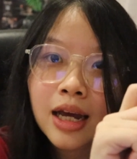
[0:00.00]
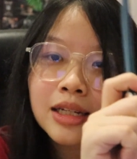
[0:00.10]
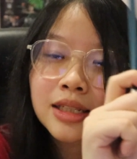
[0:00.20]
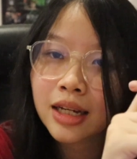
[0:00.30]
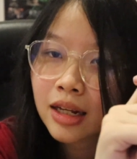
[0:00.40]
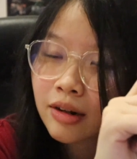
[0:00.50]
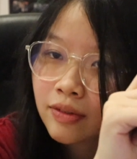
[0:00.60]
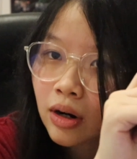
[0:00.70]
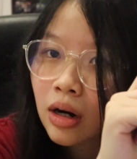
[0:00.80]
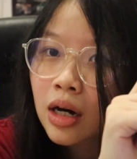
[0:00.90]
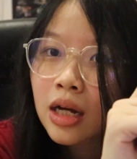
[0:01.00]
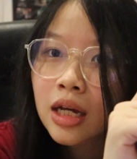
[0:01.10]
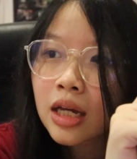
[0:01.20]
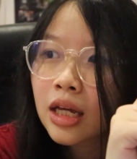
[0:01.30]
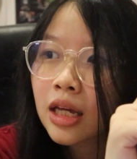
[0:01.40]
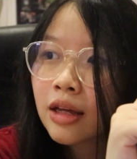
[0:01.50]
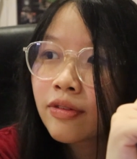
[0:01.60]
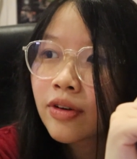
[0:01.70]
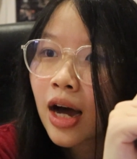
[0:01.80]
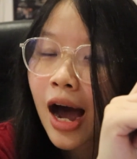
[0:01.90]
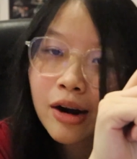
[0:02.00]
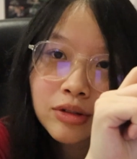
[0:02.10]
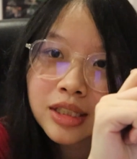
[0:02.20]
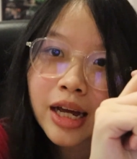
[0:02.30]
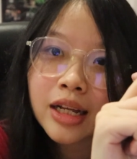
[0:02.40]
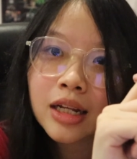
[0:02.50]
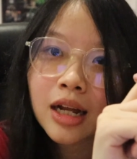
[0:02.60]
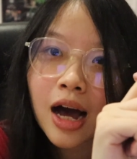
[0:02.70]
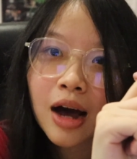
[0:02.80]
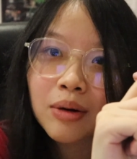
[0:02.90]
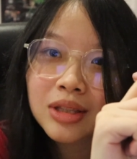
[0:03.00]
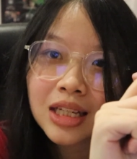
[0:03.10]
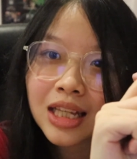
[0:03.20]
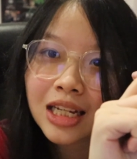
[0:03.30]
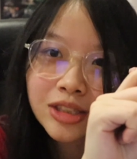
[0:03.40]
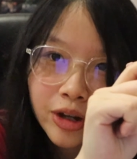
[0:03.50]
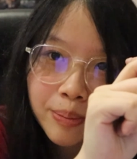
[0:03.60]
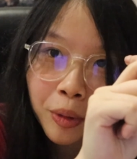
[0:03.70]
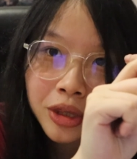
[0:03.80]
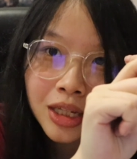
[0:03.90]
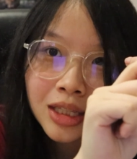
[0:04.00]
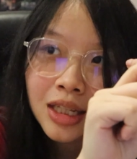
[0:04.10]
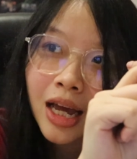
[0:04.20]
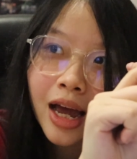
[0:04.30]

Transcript: And second of all, if I don't set it, I would think that it's not important,